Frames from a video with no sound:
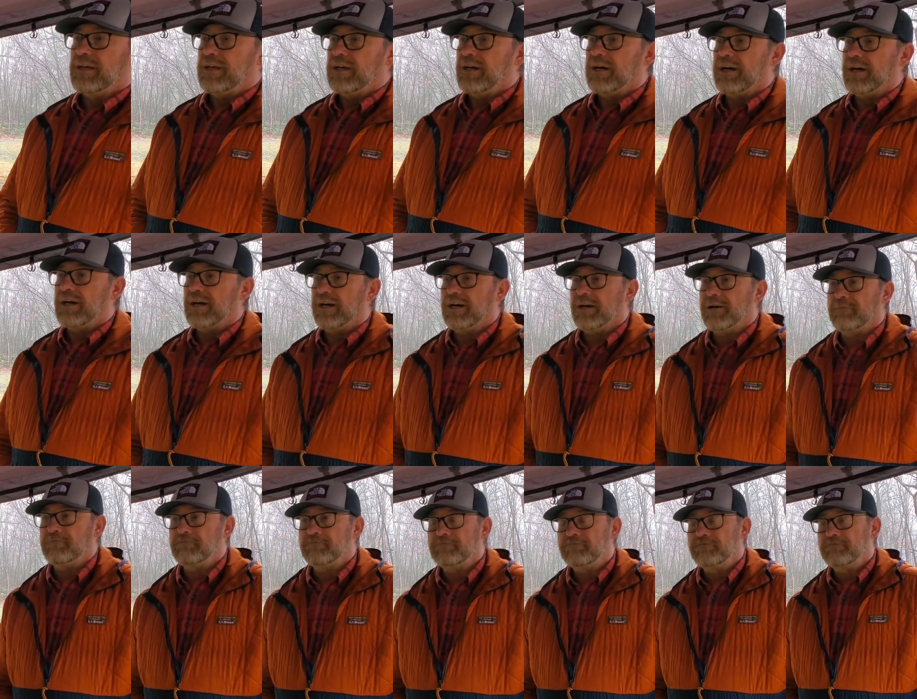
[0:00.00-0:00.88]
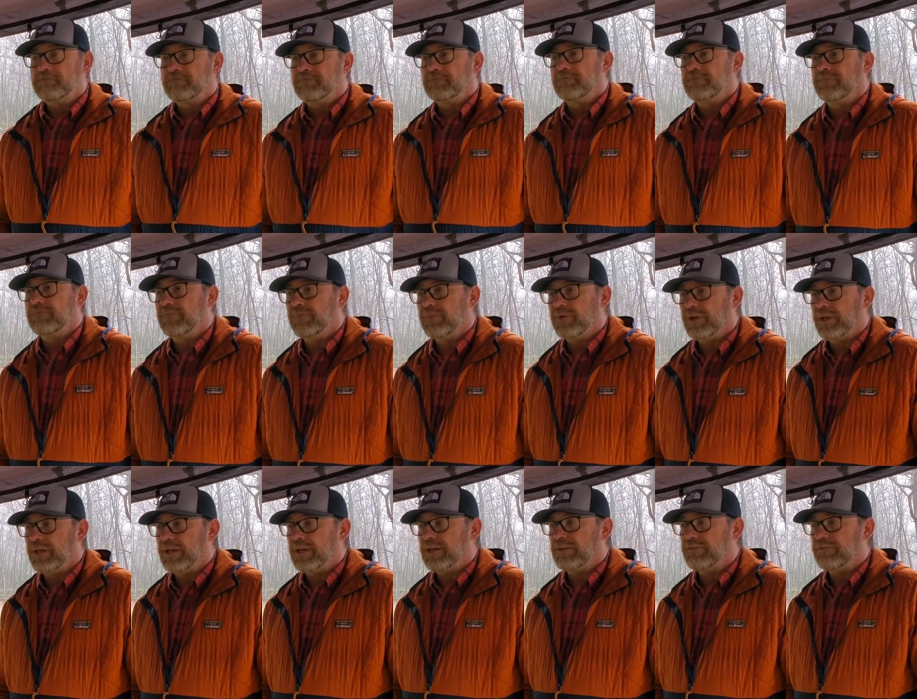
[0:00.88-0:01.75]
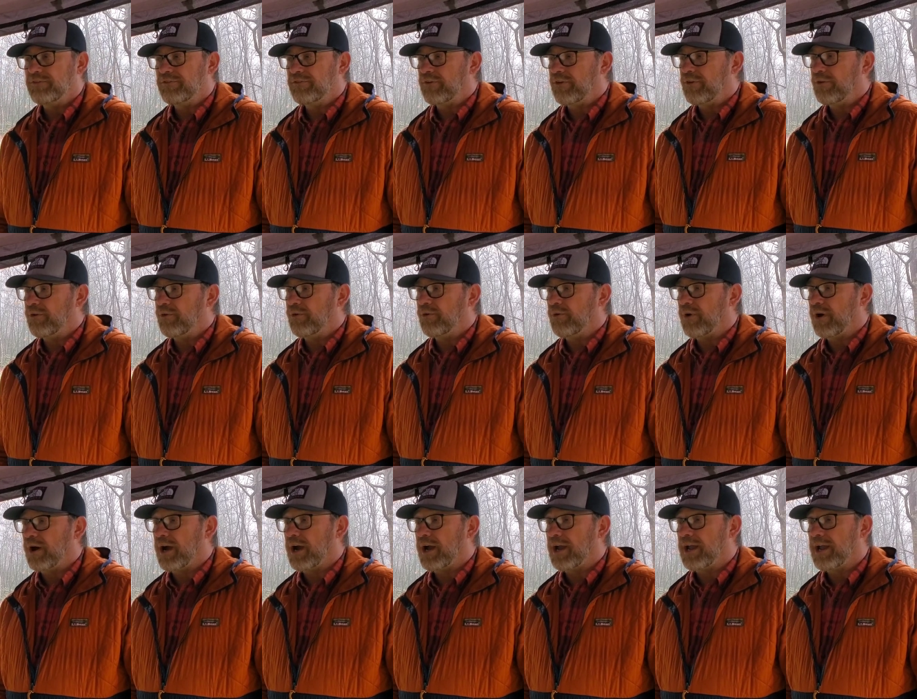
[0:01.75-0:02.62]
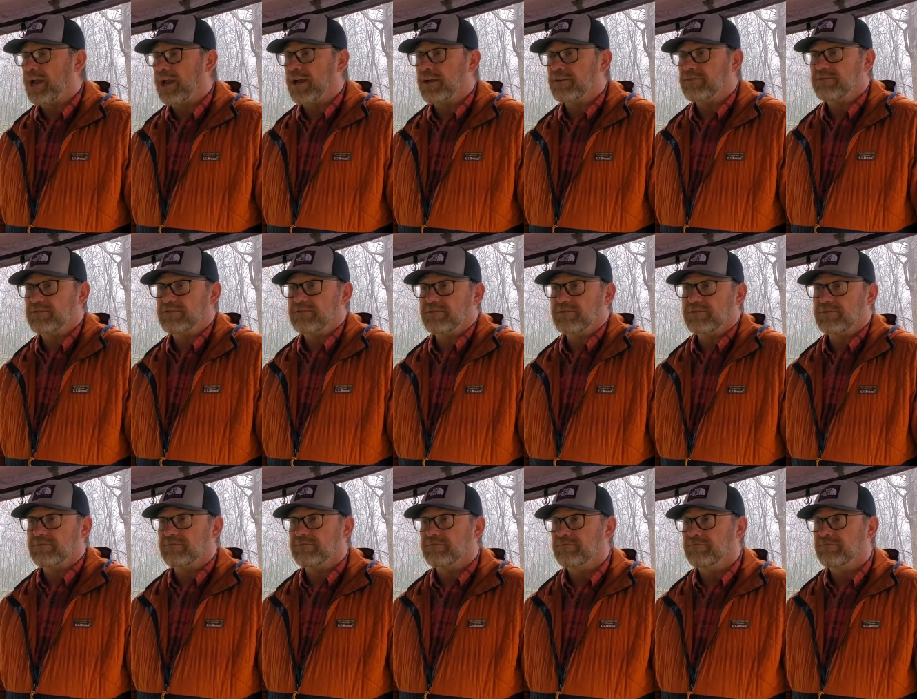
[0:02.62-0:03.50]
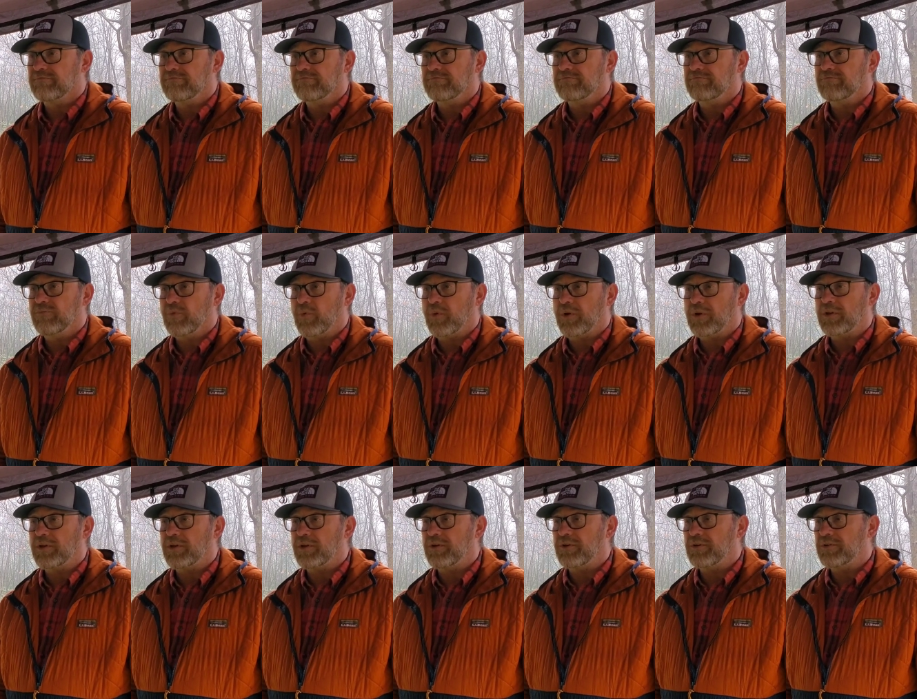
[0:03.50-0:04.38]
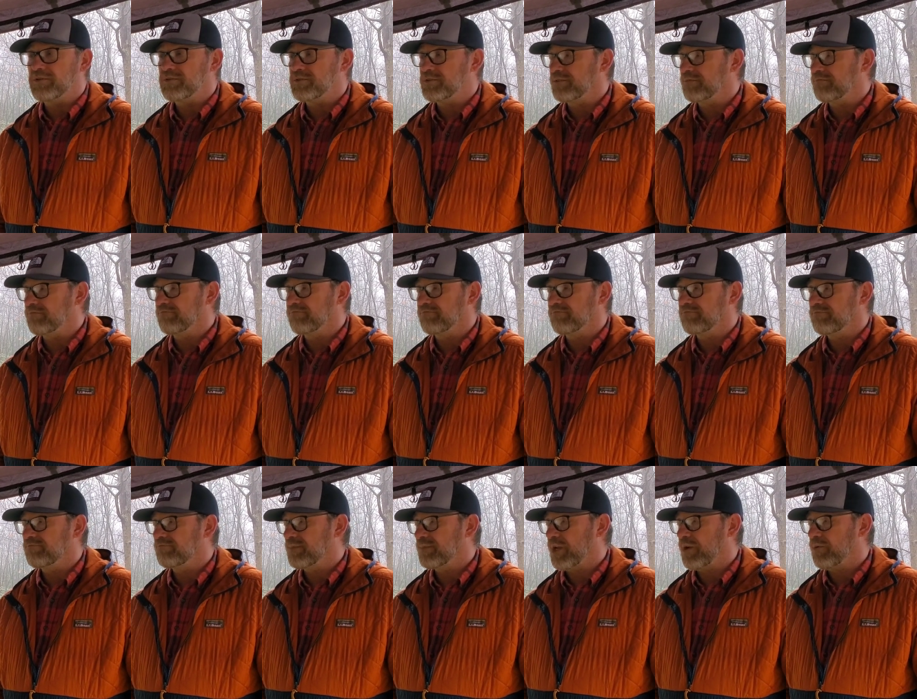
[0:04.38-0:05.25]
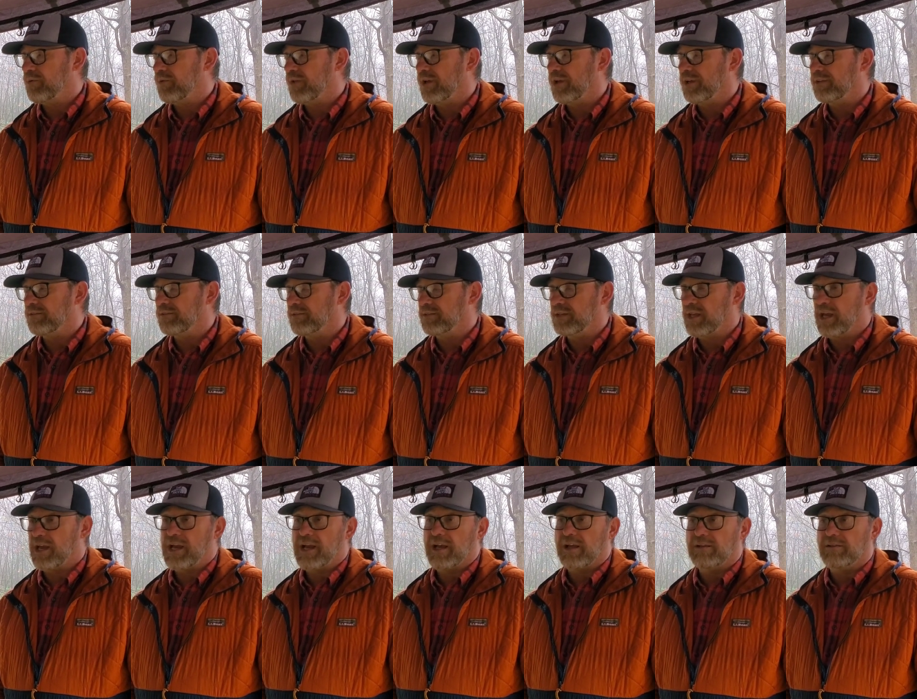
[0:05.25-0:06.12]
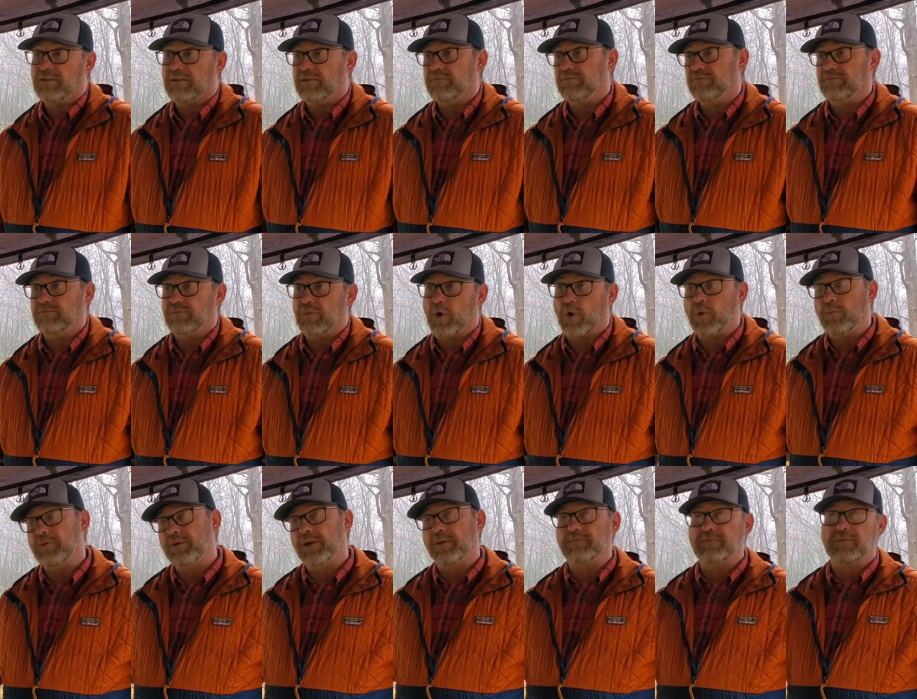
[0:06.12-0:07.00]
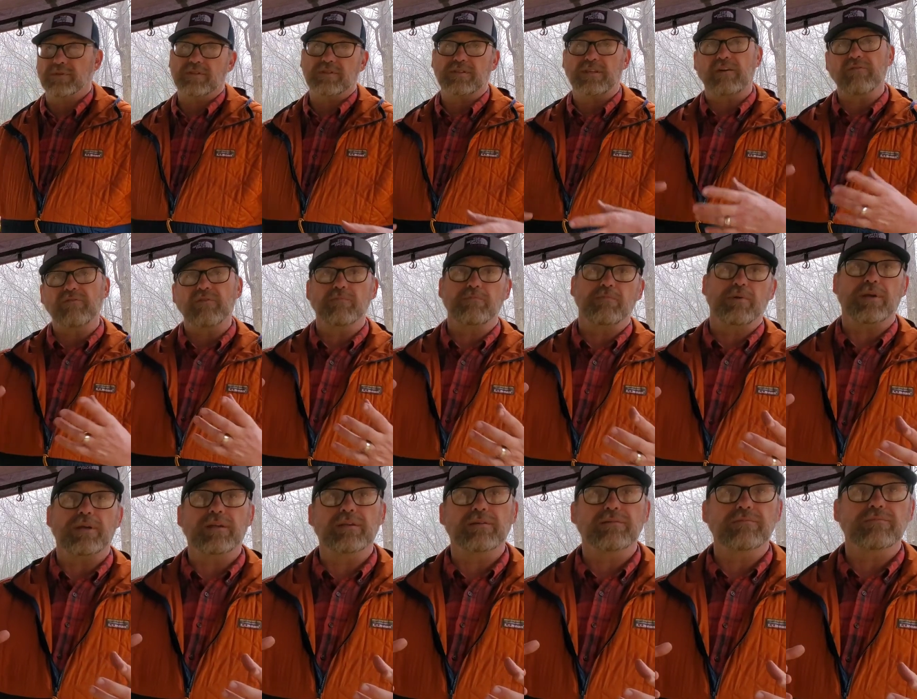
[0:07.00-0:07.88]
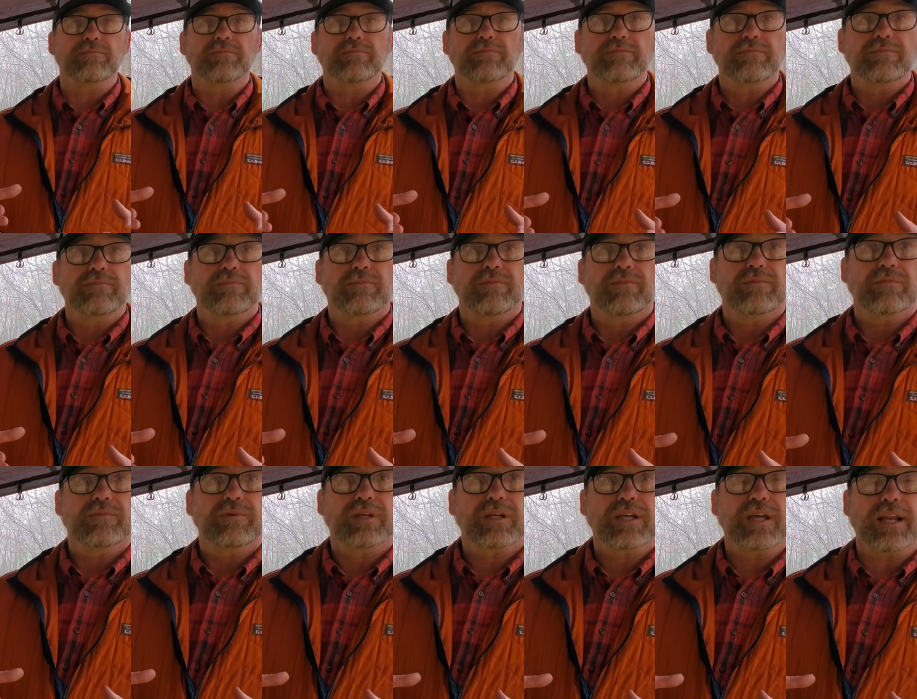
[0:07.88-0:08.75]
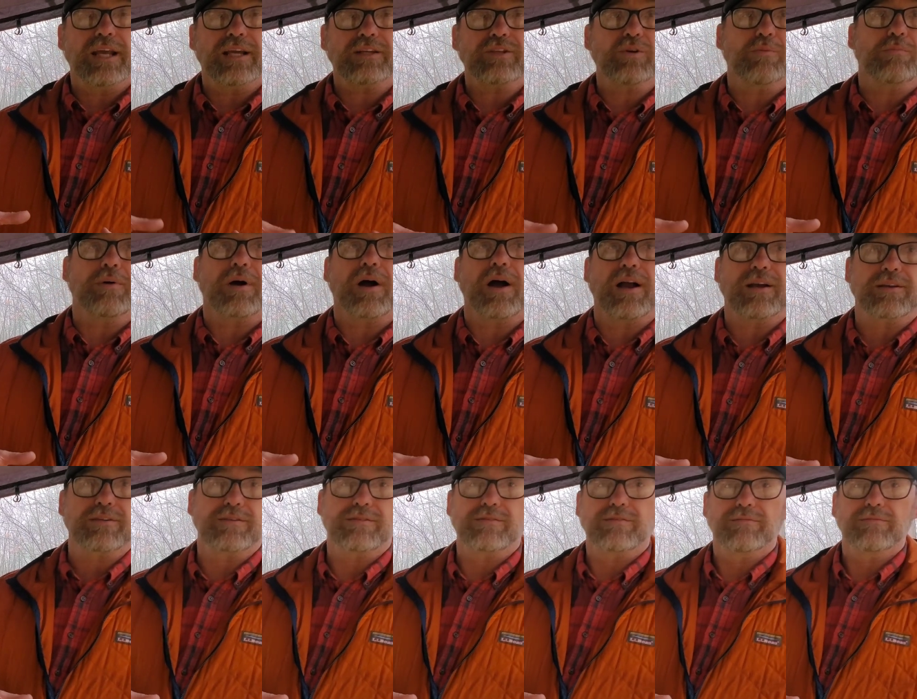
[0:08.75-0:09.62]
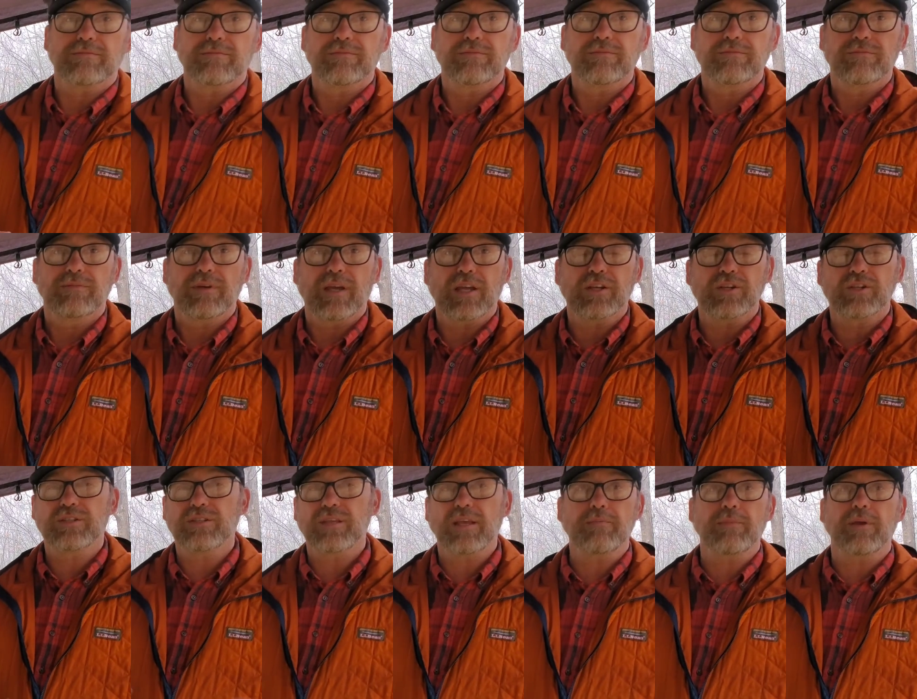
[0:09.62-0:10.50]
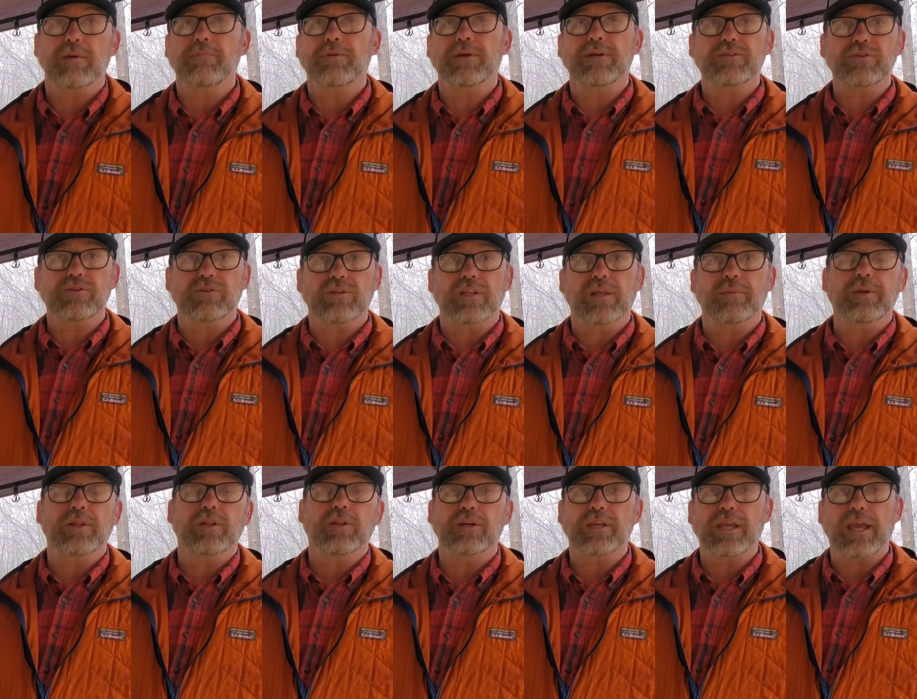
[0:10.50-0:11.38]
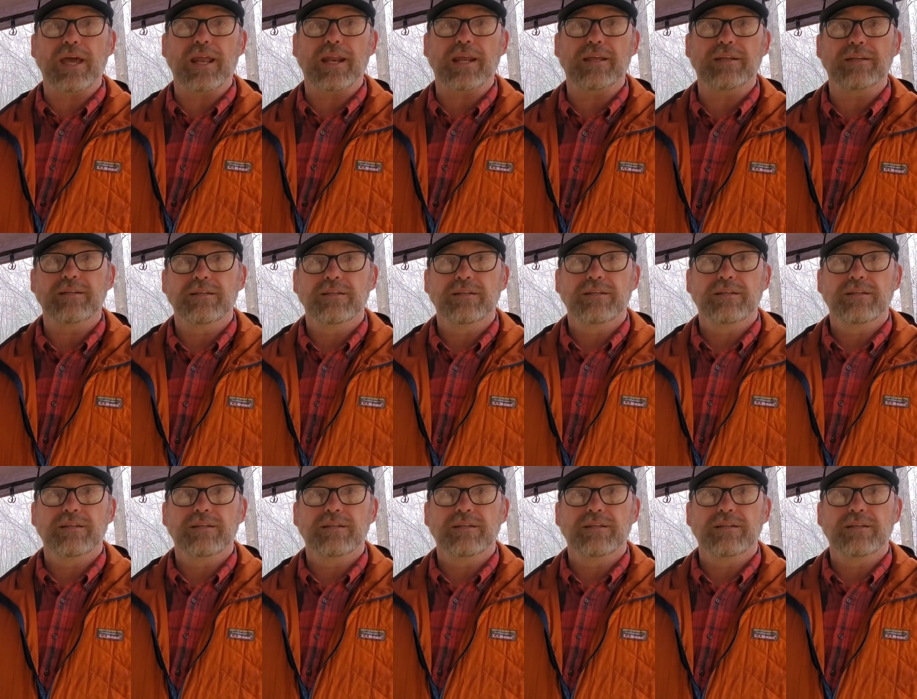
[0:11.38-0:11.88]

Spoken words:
And so I asked one of the owners, and they were like, yeah, open up the 7-pin connector box and send me a picture. Let me look at it,